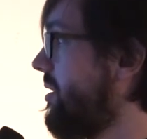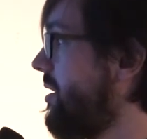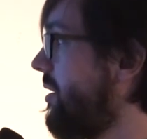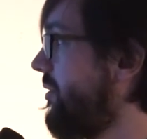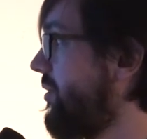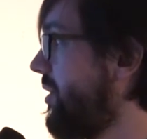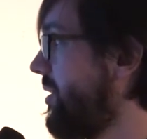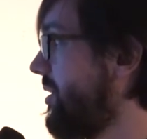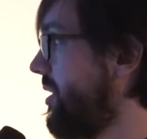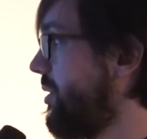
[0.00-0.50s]

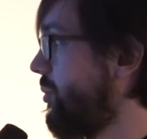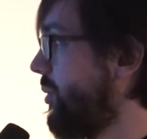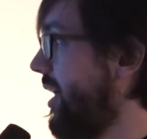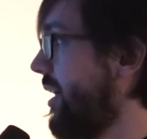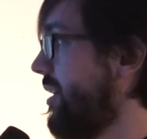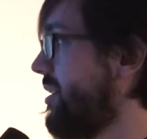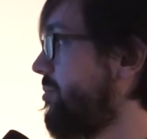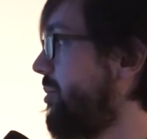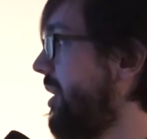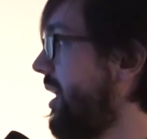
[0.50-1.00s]
different than we
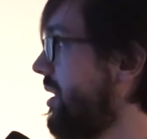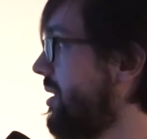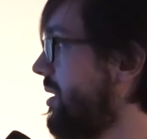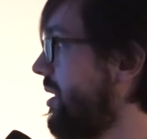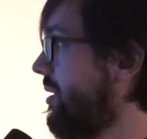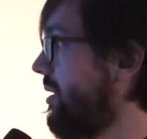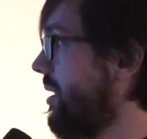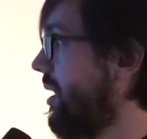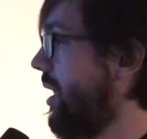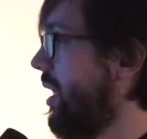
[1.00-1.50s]

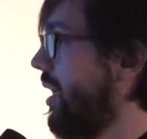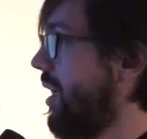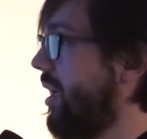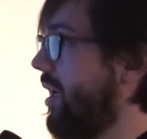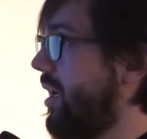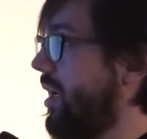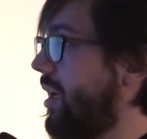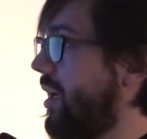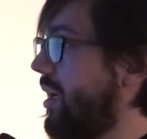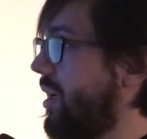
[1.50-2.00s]
expected,
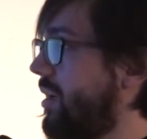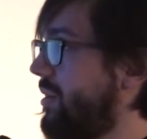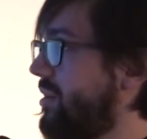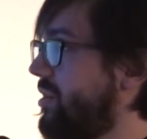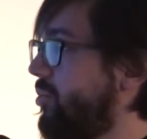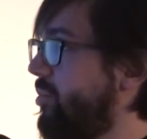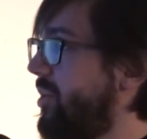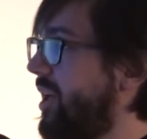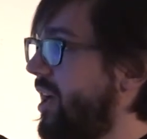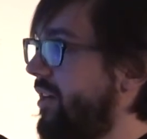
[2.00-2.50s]

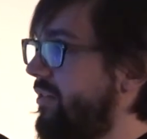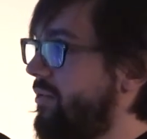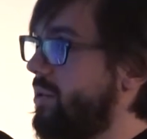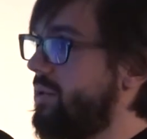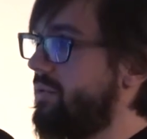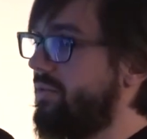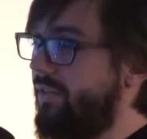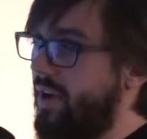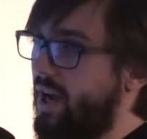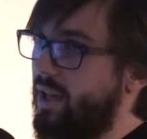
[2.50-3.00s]
so Behave
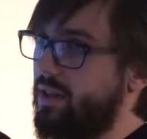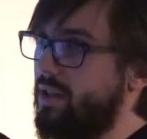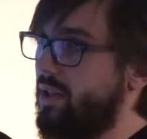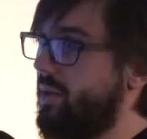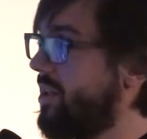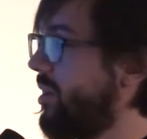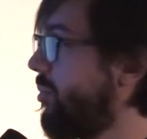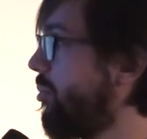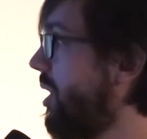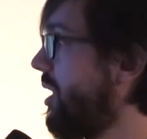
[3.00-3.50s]
will find
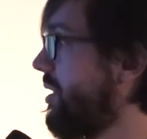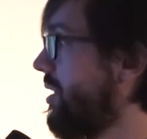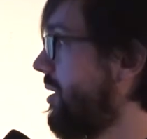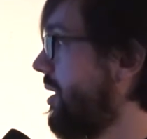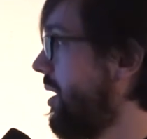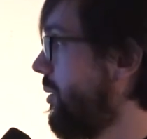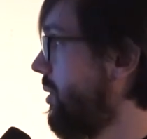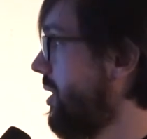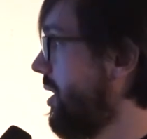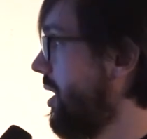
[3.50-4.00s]
the button
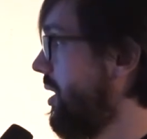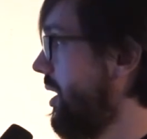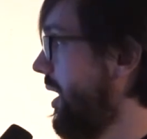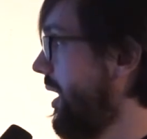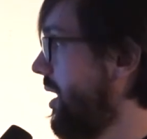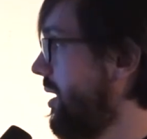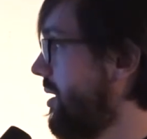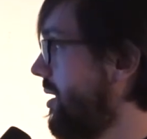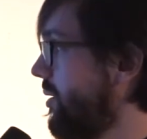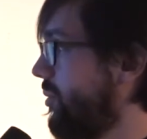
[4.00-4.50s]
and will
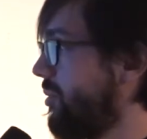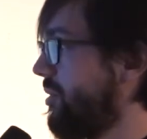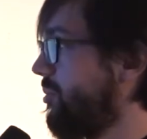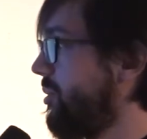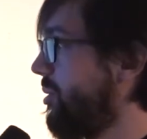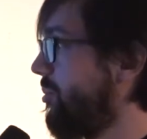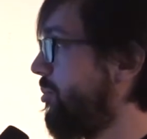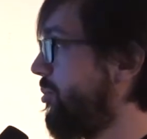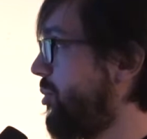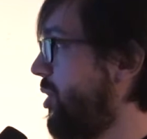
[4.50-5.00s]
click it and will
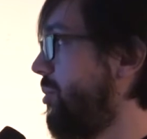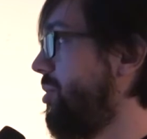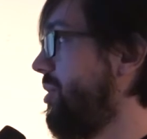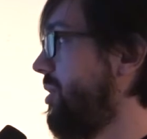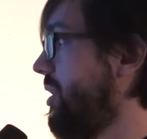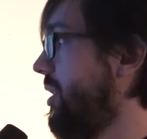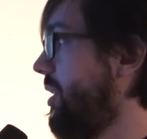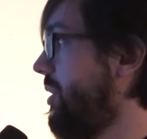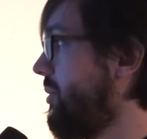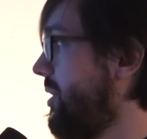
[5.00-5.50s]
be
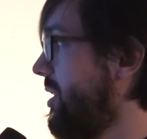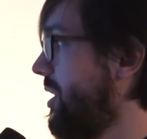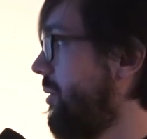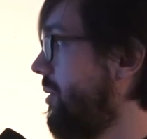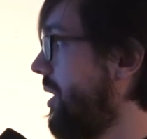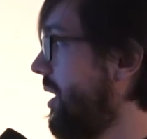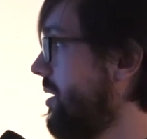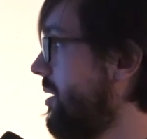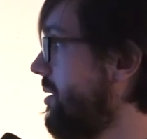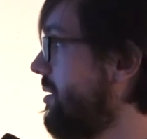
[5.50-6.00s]
properly
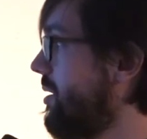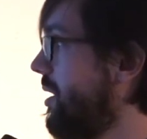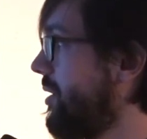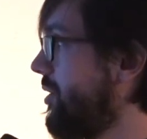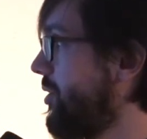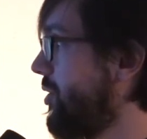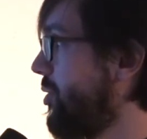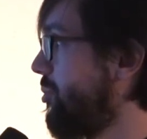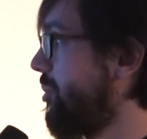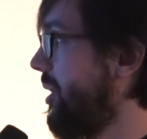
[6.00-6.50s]
redirected to
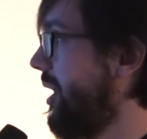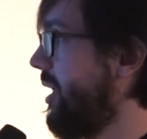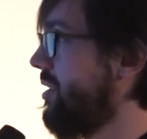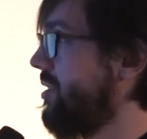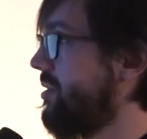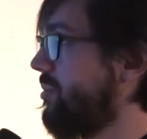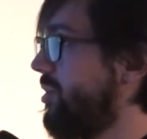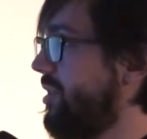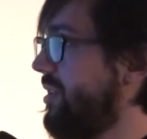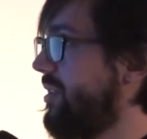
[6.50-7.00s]
another
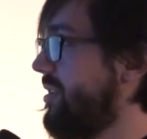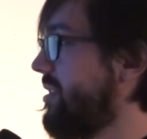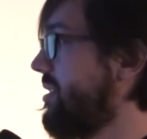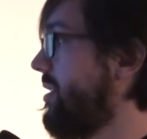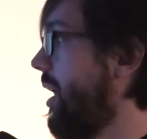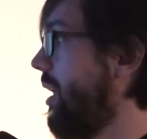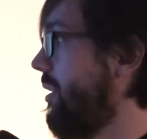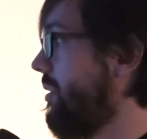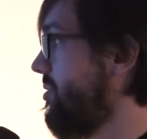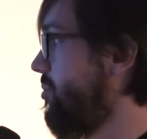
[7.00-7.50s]
page, but the
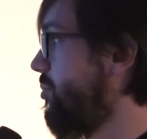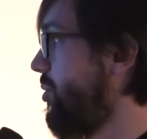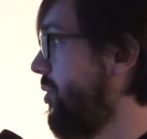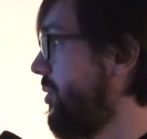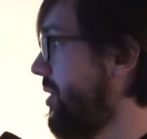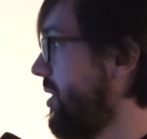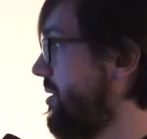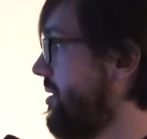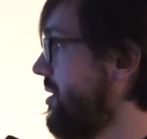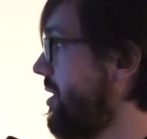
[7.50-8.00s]
style is
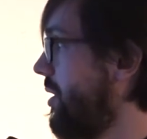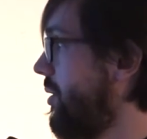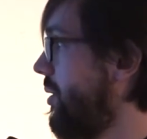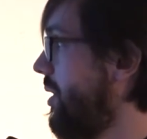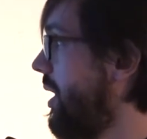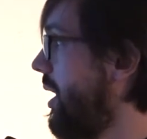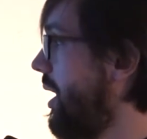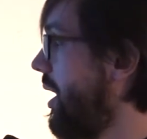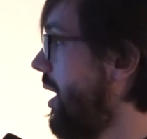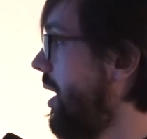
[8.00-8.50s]
broken.
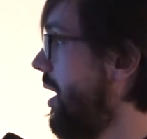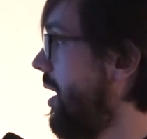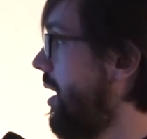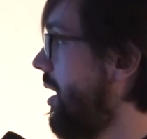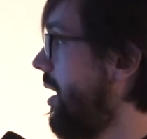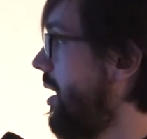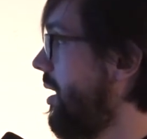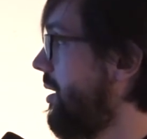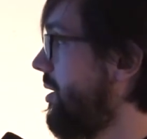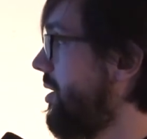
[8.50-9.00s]
So
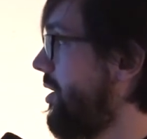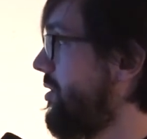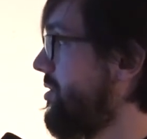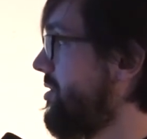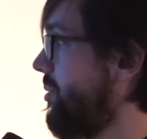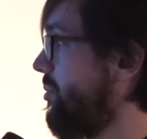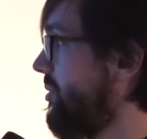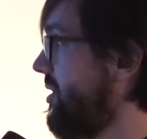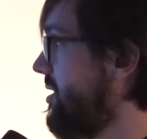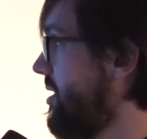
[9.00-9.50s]
there are
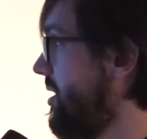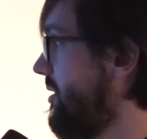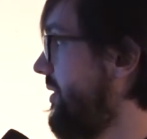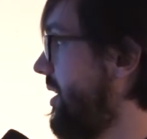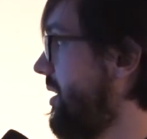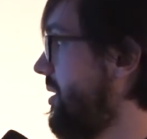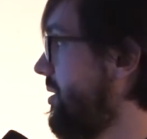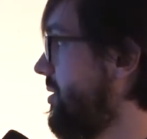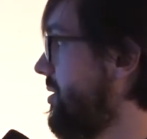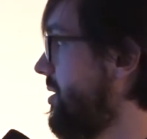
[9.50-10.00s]
some
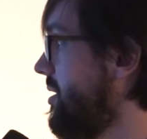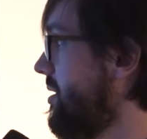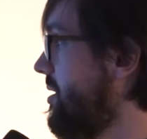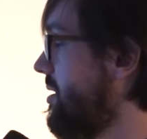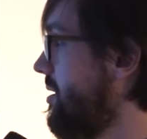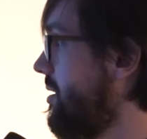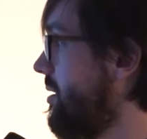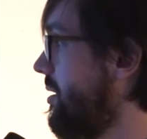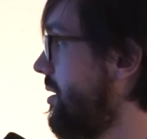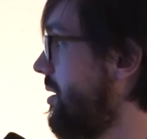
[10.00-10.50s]

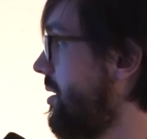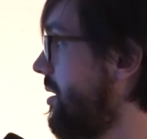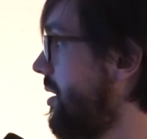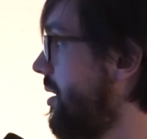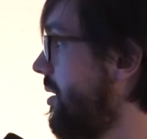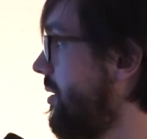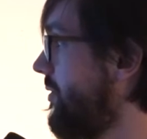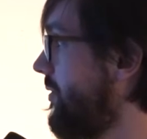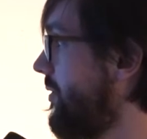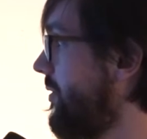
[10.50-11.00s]
disadvantages
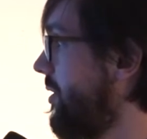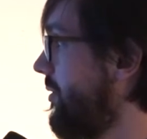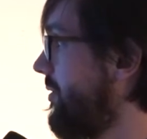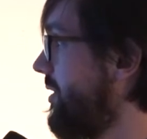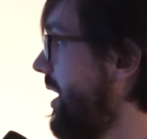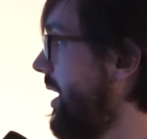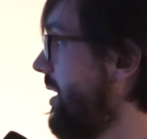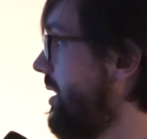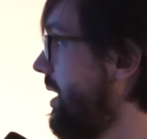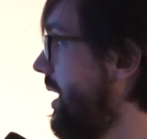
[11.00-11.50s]
of
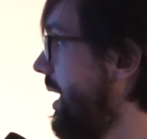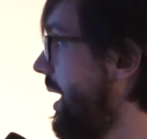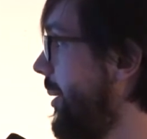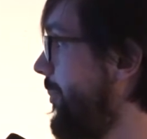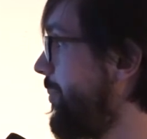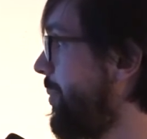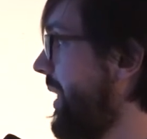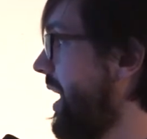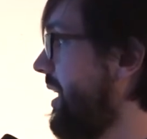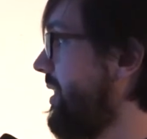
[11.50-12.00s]
that.
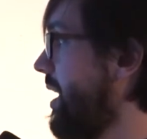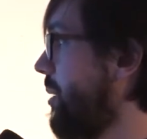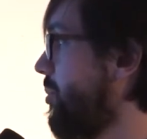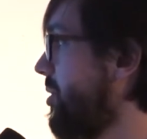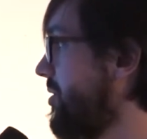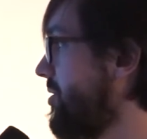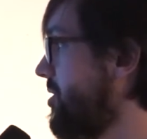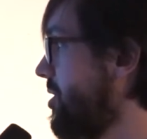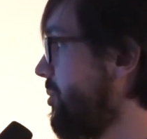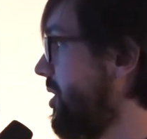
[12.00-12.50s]
And time
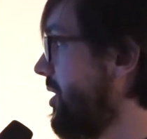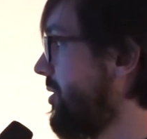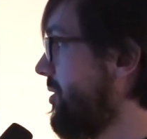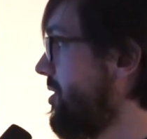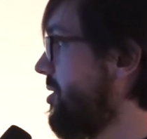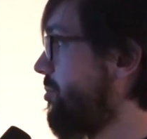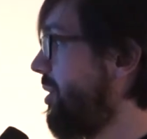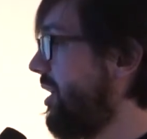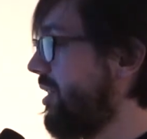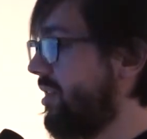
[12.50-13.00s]
consuming to
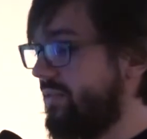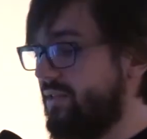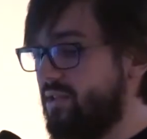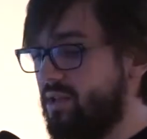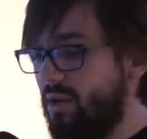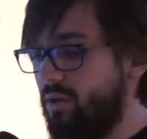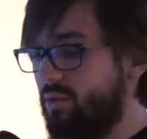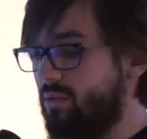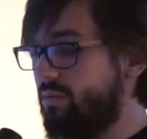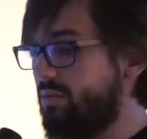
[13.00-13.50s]
spin off,
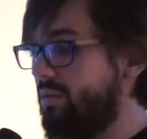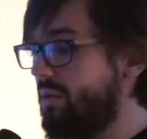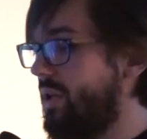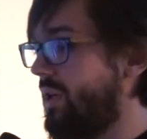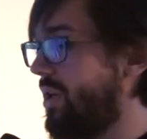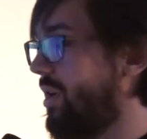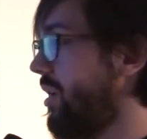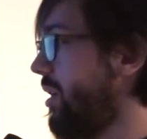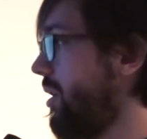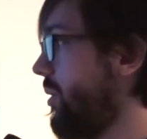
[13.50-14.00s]

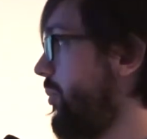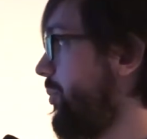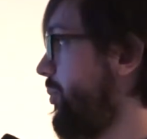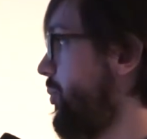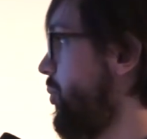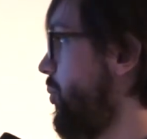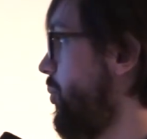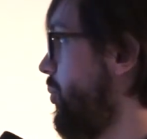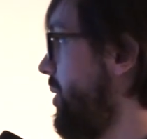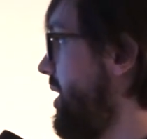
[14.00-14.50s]
so
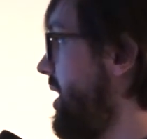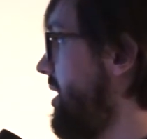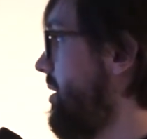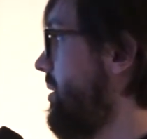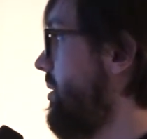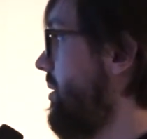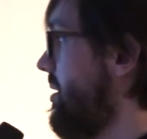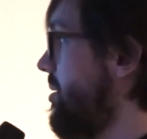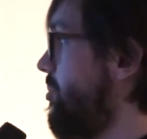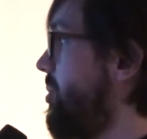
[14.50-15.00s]
we
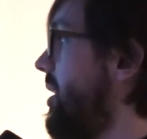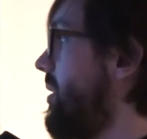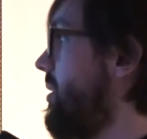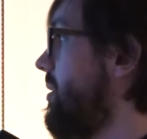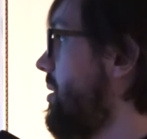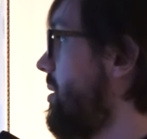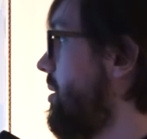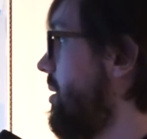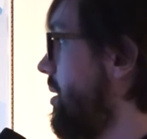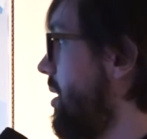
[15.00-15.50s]
needed to spend
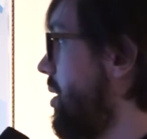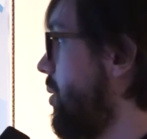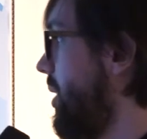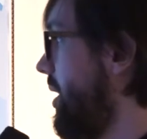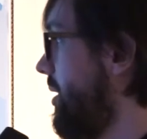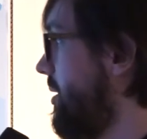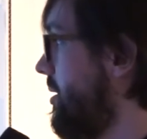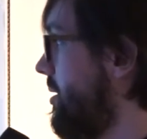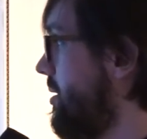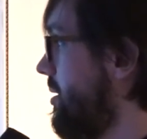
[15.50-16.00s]

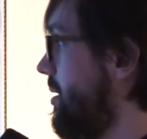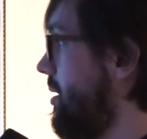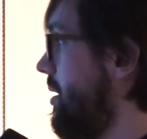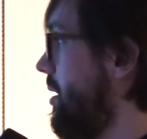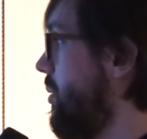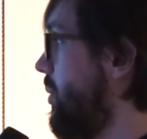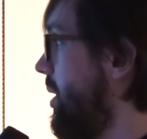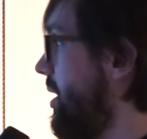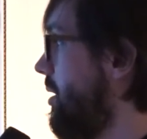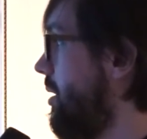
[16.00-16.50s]

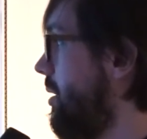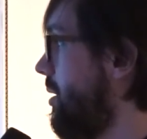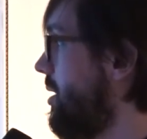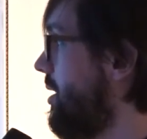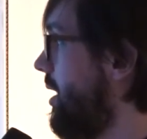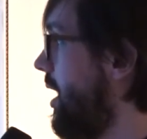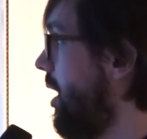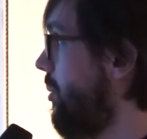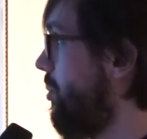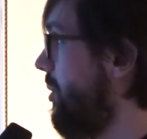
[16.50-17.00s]
quite long
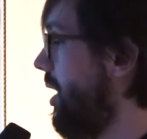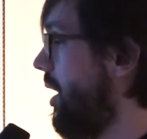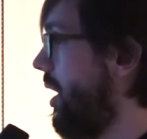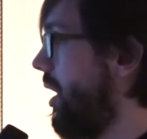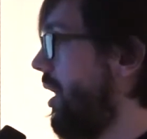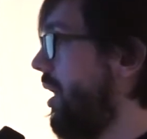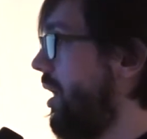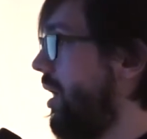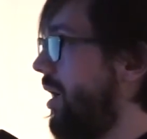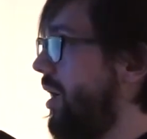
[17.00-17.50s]
time
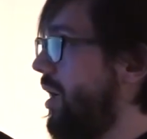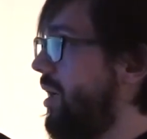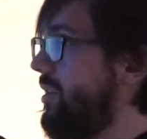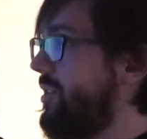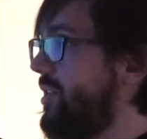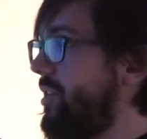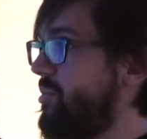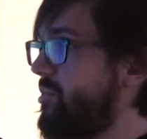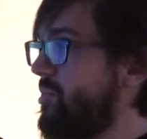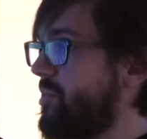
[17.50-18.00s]
in
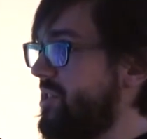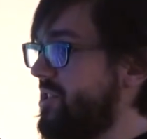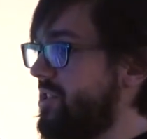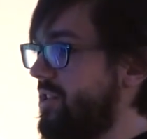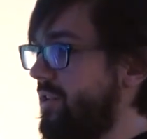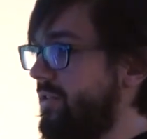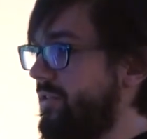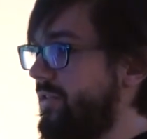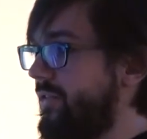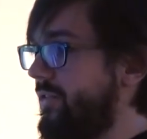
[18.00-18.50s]
terms
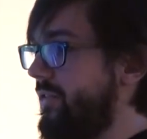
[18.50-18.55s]
of